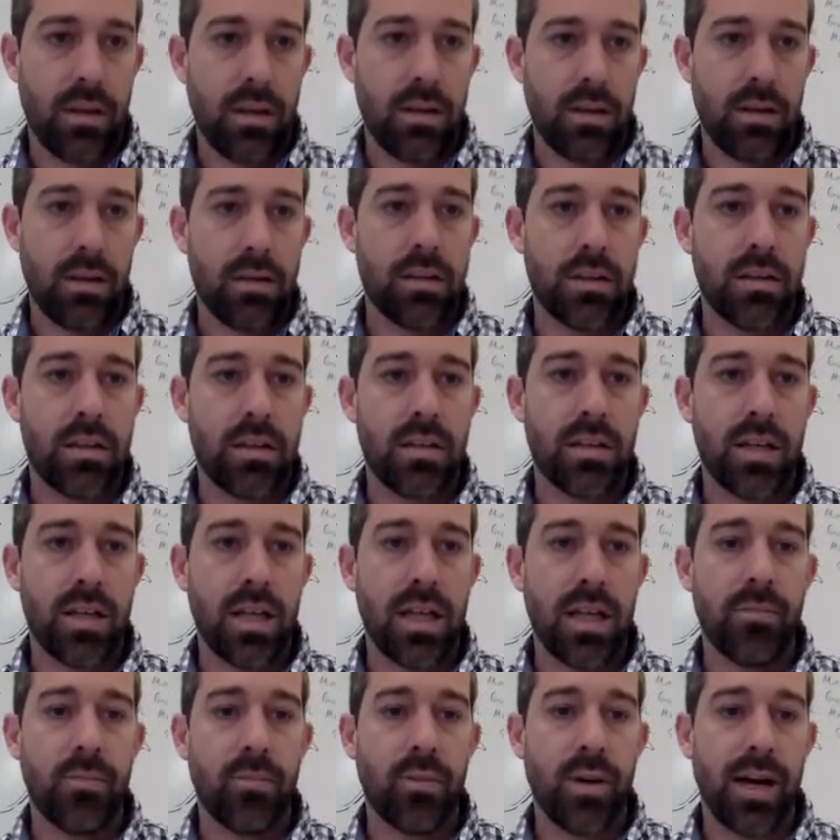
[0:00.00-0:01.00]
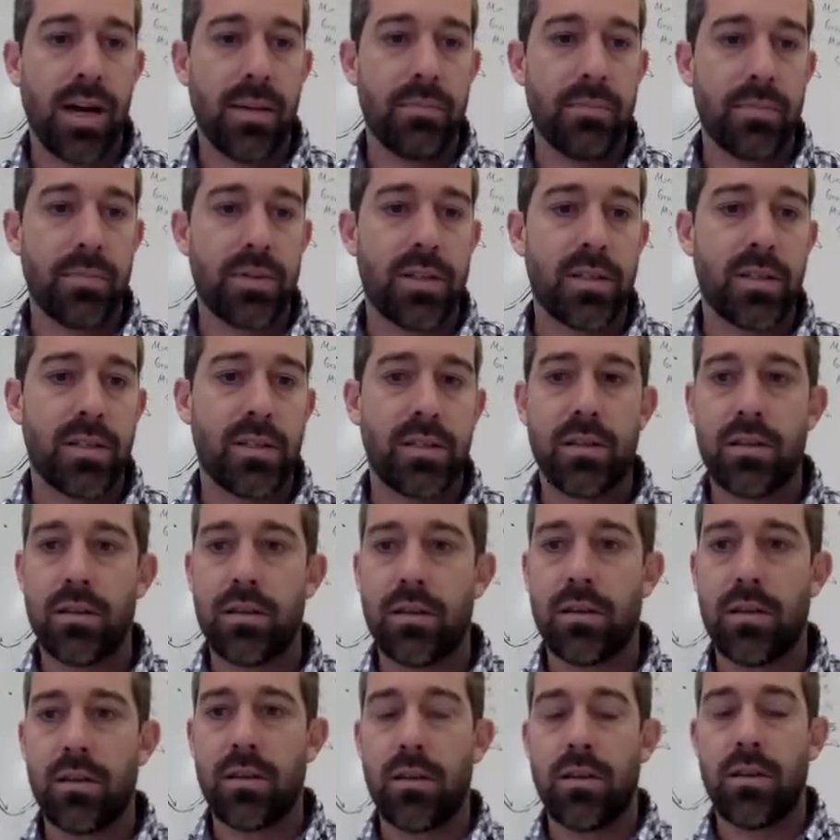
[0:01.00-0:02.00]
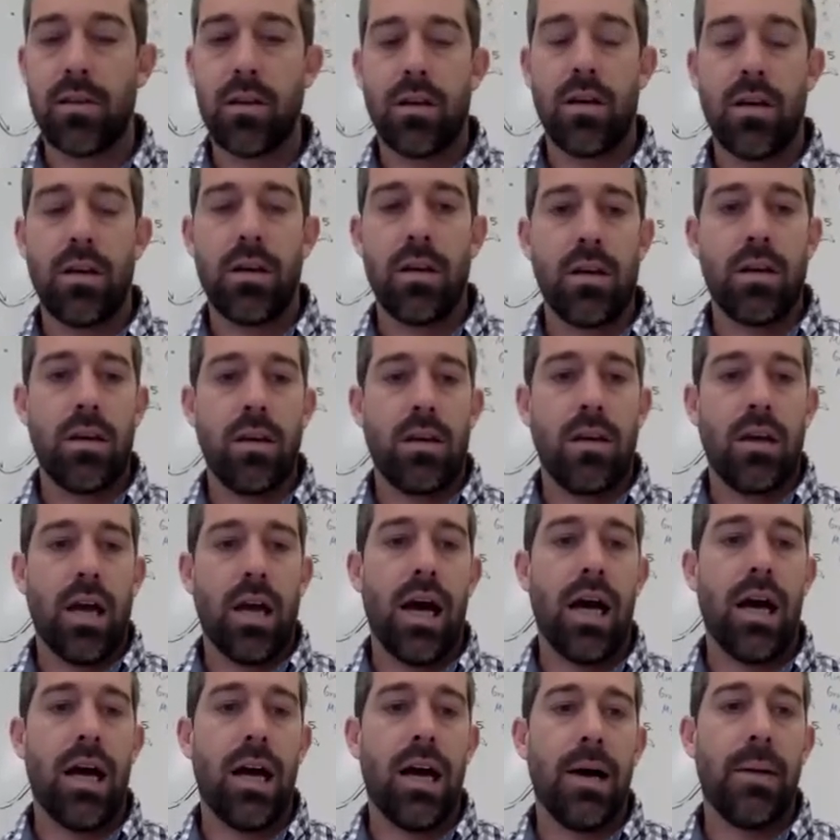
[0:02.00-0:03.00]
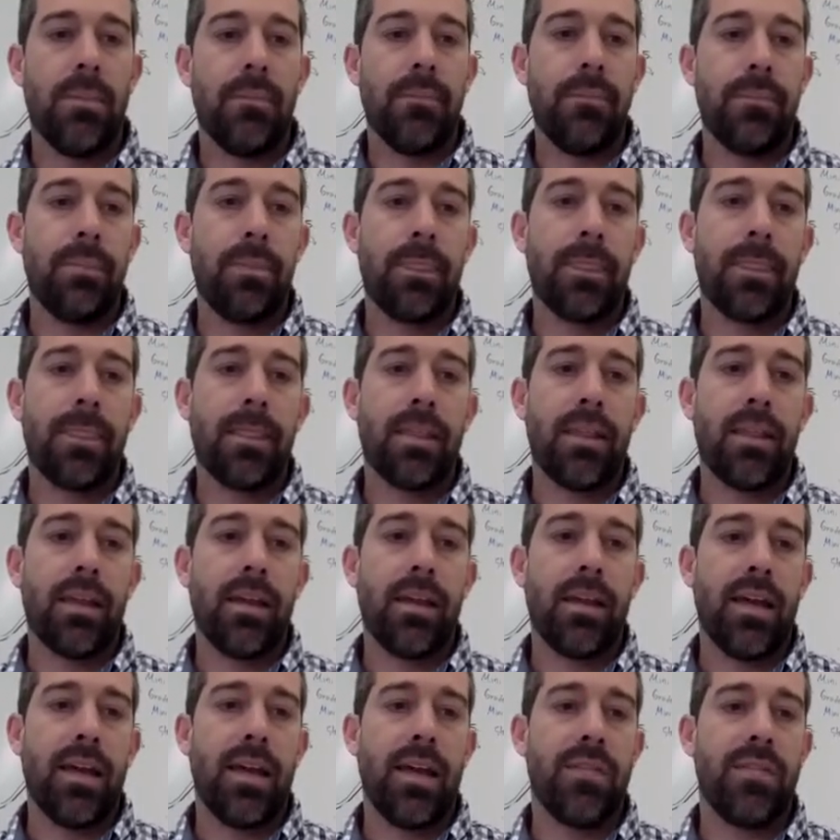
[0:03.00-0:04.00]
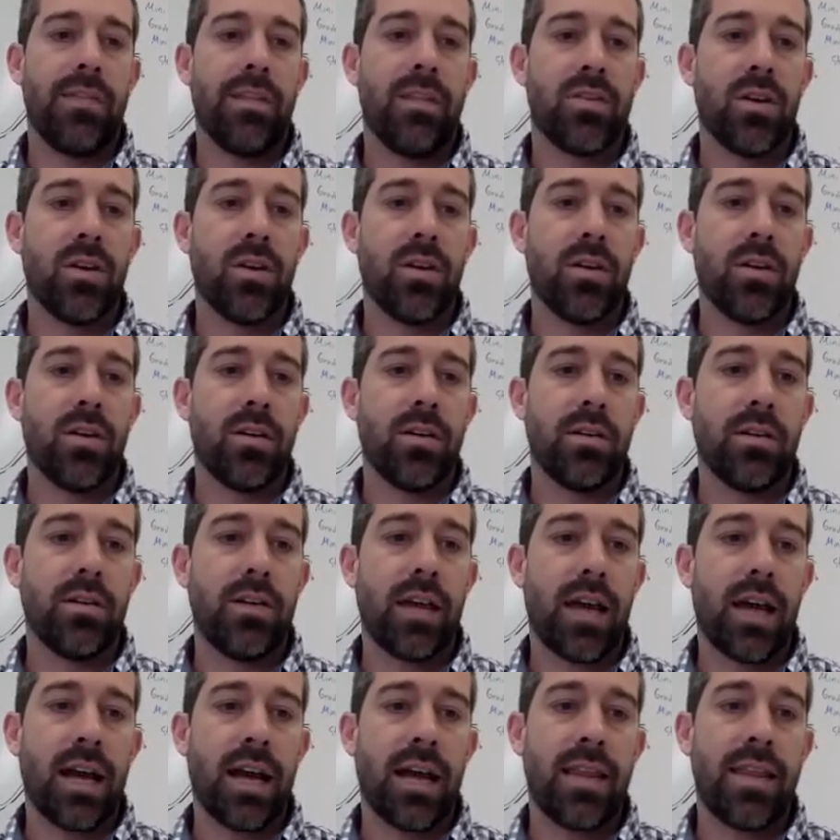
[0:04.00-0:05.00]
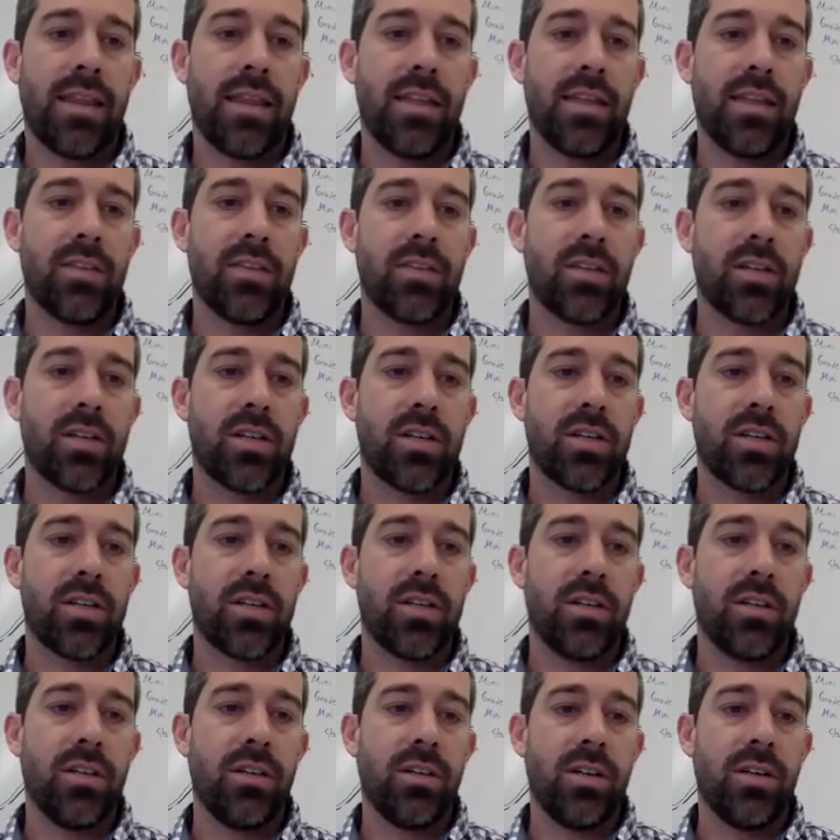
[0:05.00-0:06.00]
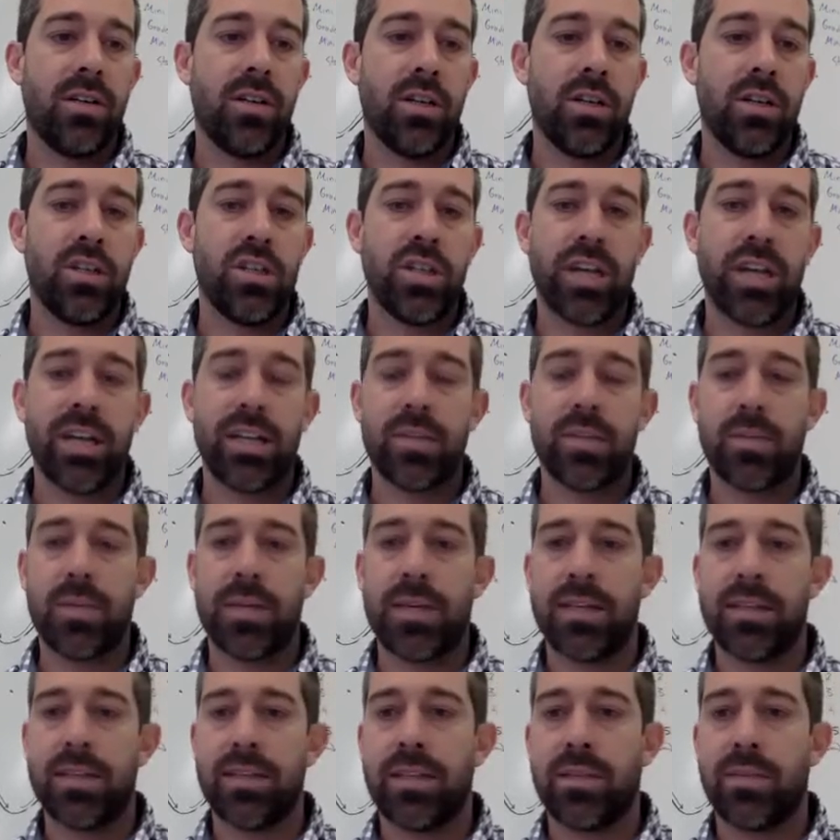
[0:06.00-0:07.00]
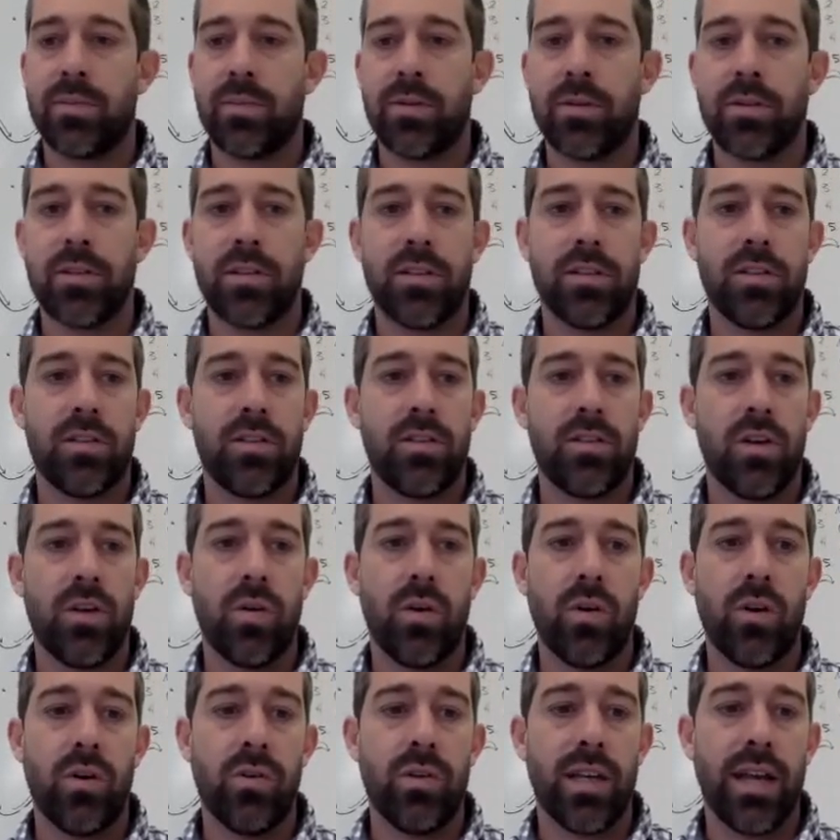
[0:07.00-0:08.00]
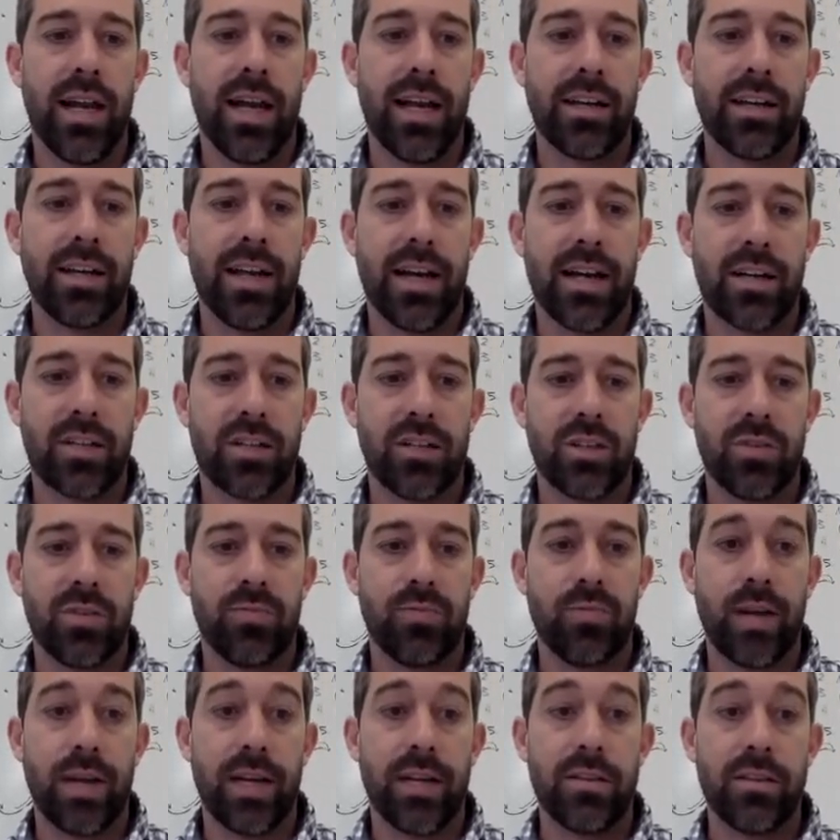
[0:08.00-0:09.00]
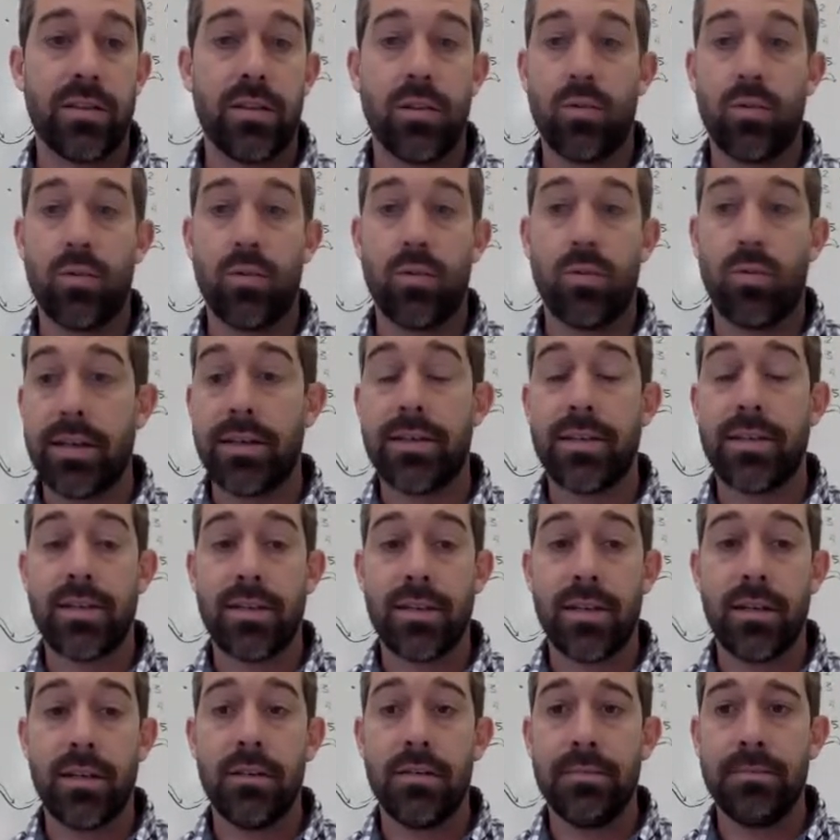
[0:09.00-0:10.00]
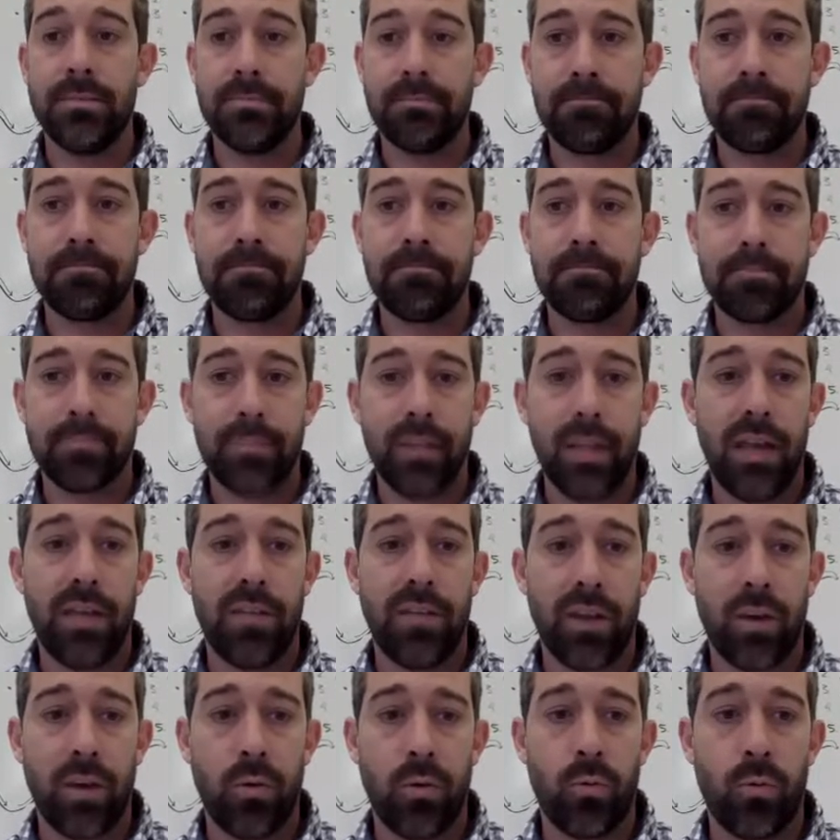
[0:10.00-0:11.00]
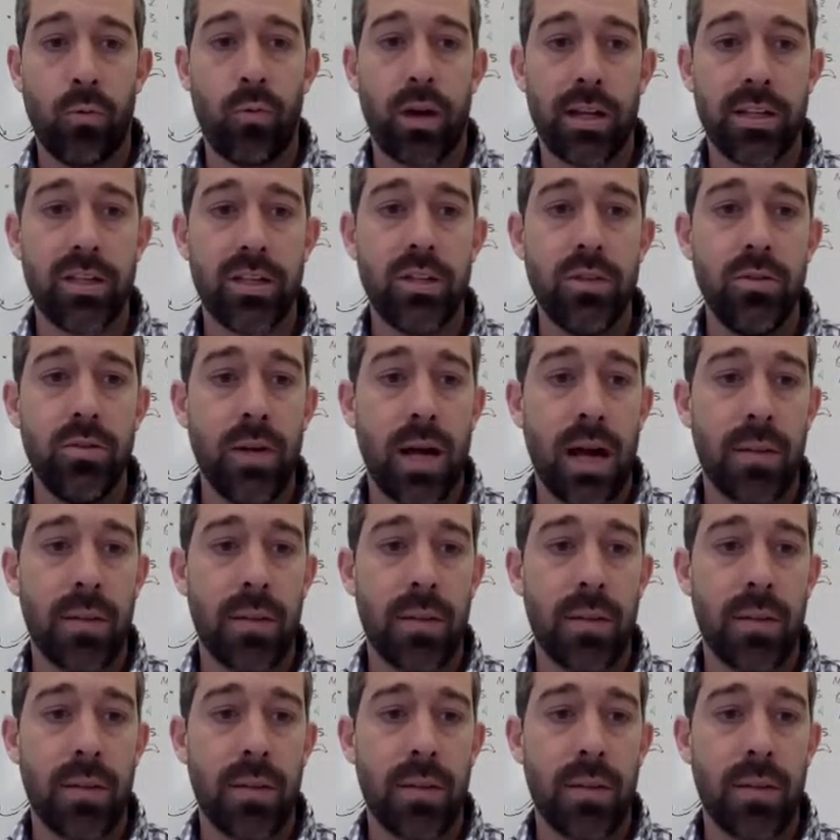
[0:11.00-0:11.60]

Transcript: Same reps. If there's I think there's a good chance because this person is so new that I could actually raise the weight still if I wanted to.